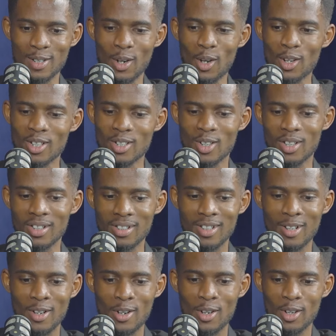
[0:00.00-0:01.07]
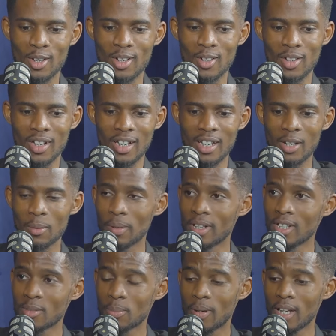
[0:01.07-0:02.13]
a lot on
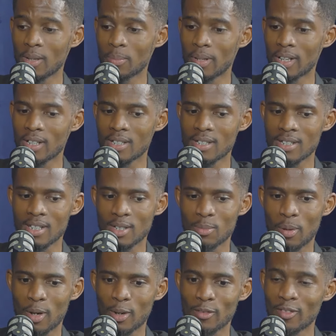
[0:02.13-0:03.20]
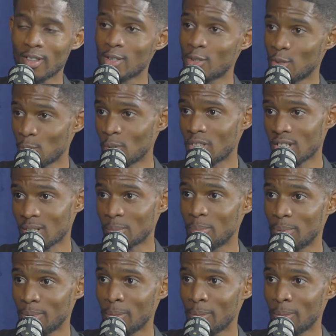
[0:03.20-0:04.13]
anybody's plate, but it's part of the stewardship.